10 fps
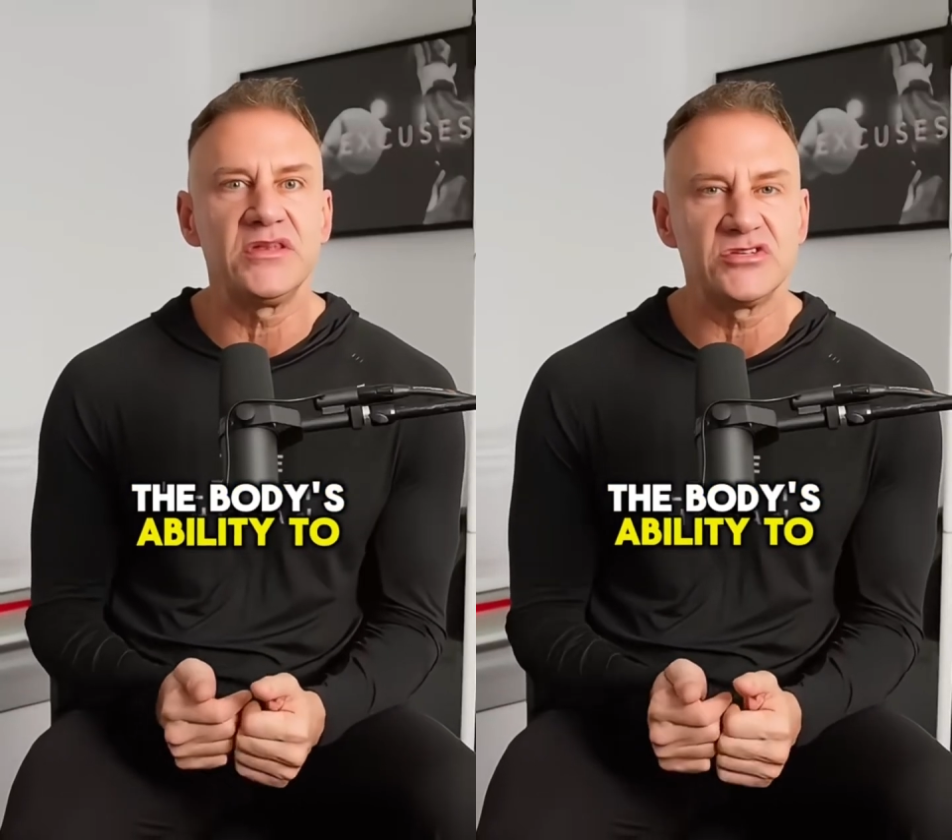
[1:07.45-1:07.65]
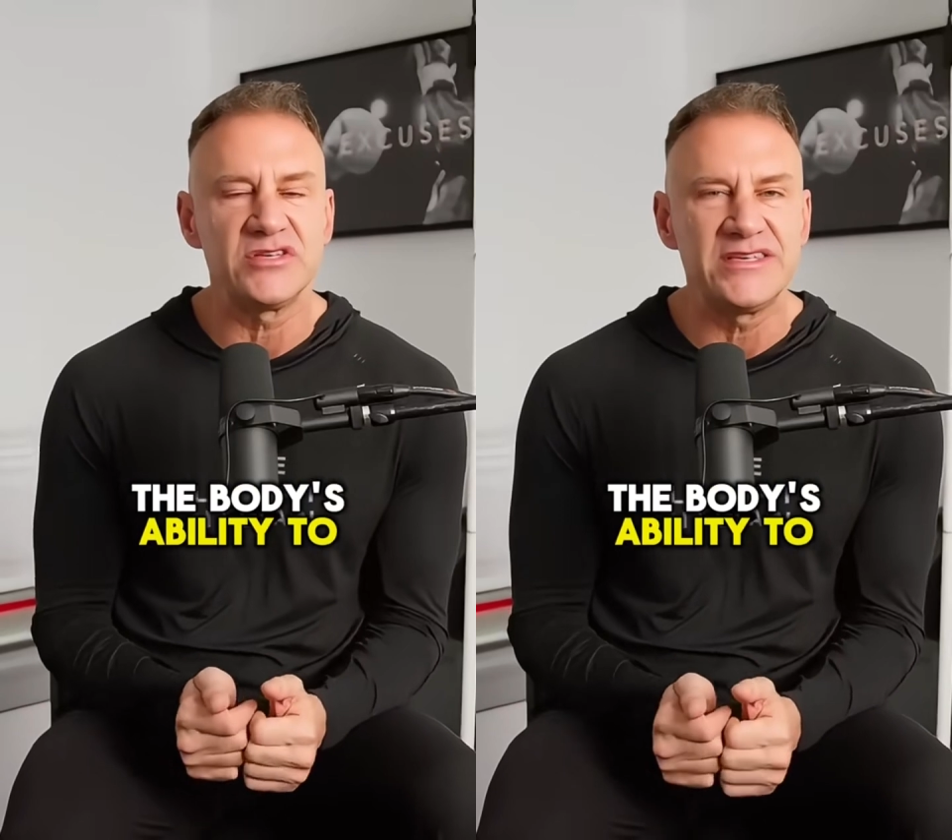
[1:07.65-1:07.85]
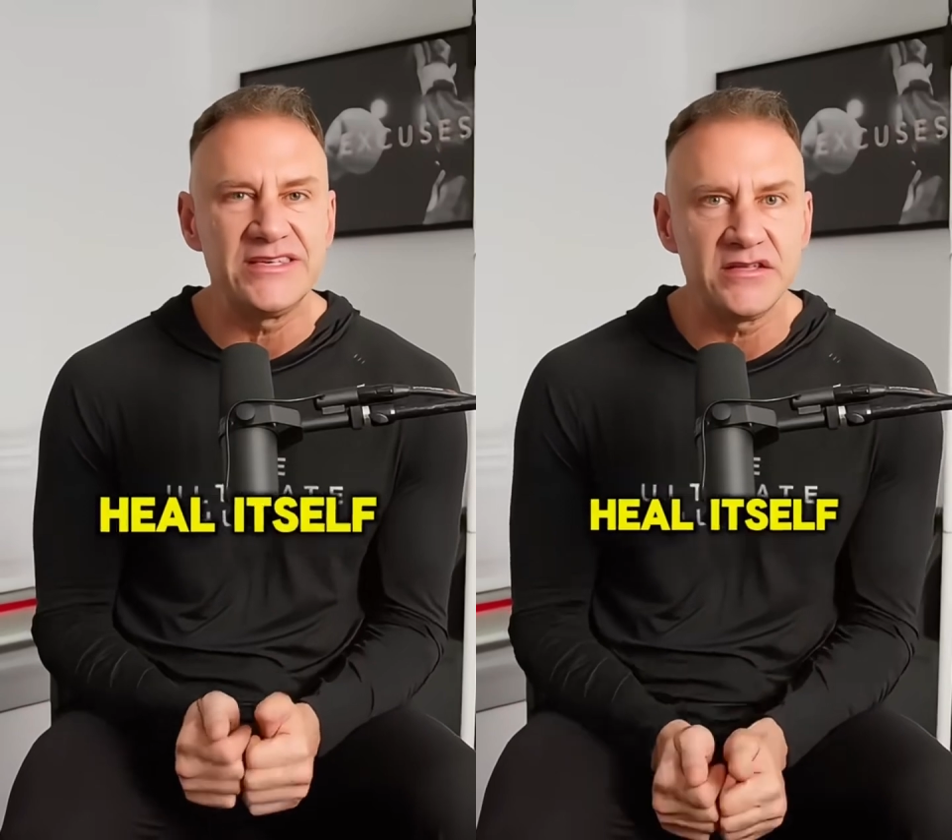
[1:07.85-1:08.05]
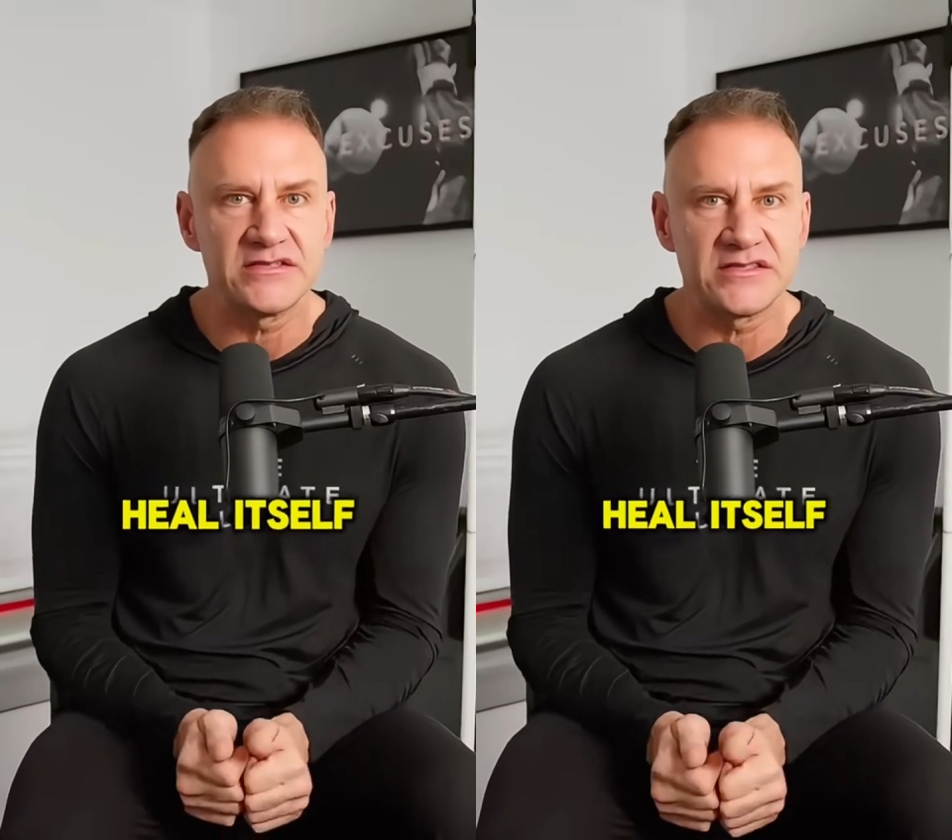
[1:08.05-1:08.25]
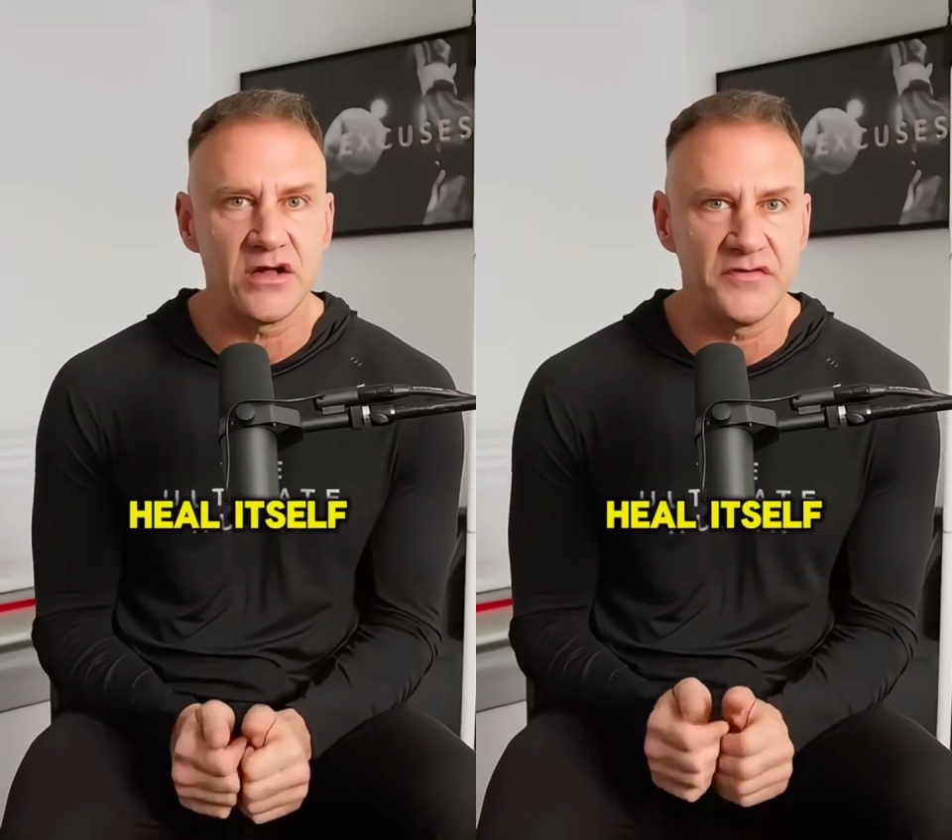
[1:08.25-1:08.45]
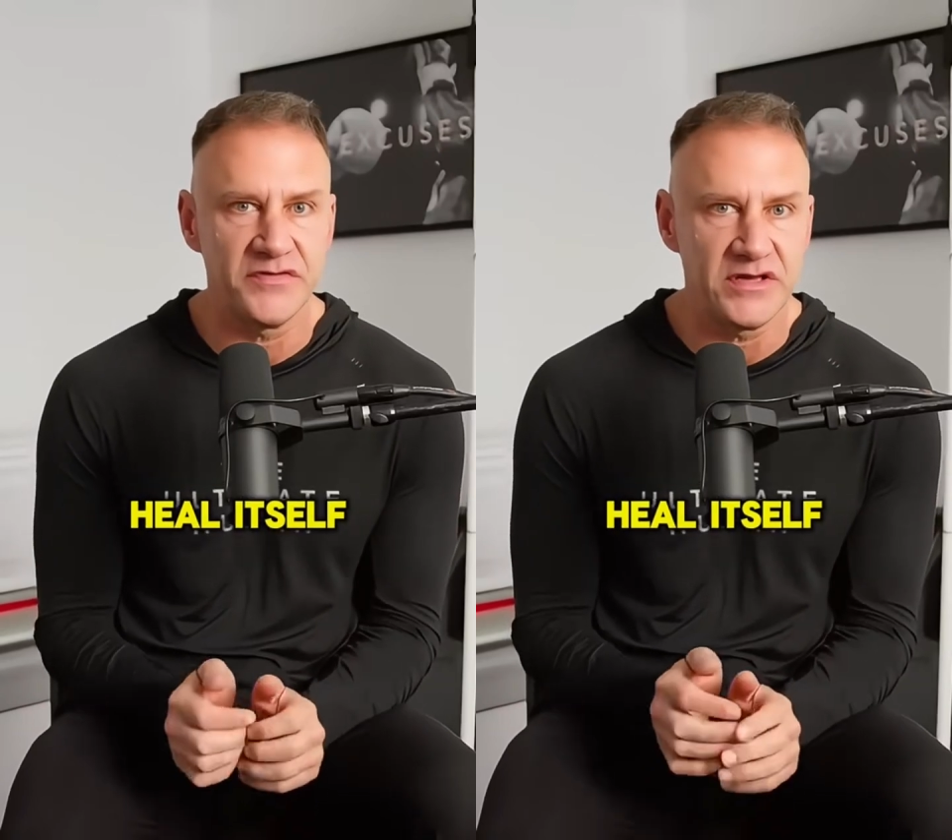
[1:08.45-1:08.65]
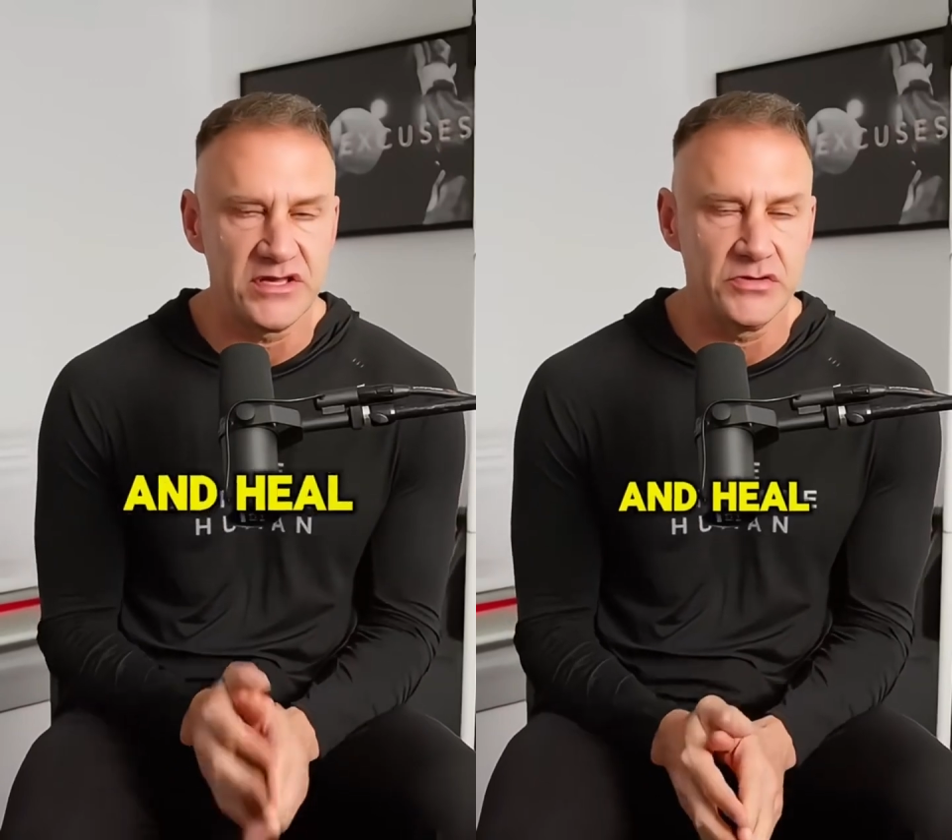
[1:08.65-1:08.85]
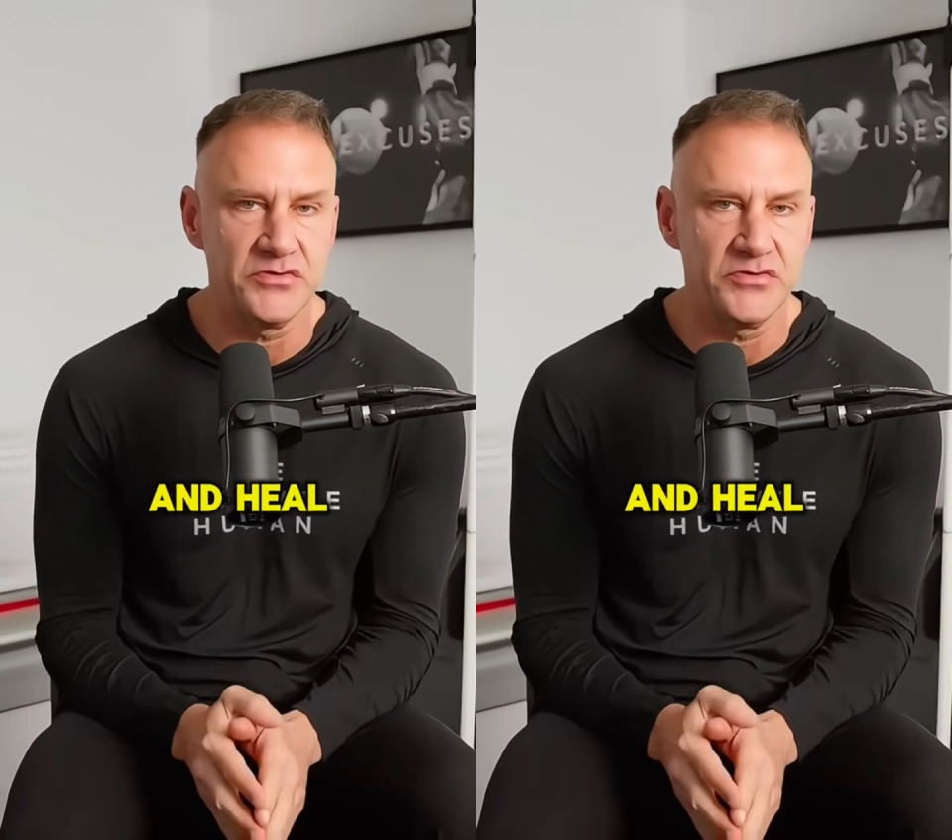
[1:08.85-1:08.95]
to heal itself and heal